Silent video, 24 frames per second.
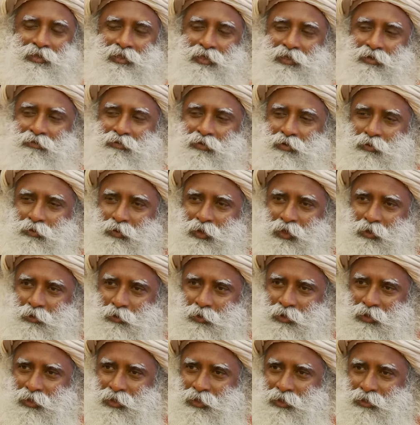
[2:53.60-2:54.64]
If you work
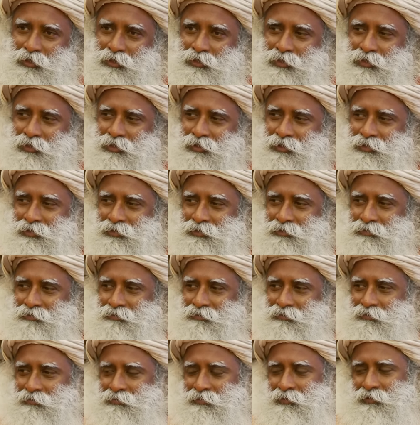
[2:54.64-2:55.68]
with earth,
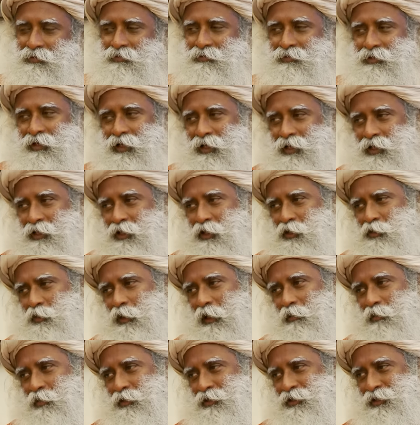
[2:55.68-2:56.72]
another
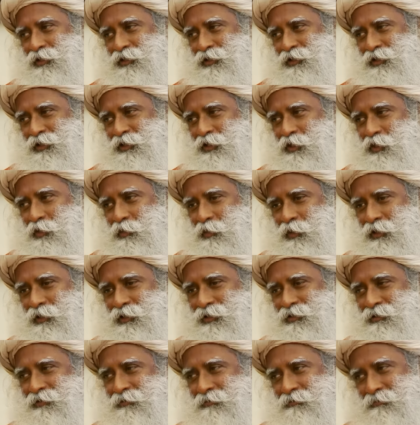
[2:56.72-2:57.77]
twelve percent turns
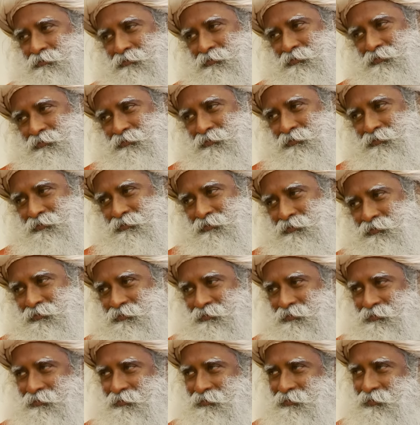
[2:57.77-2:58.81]
sweet,
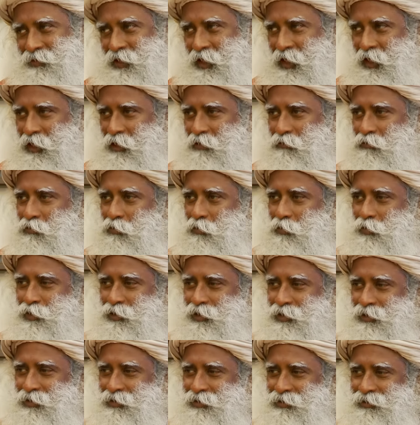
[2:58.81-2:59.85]
eighty-four percent.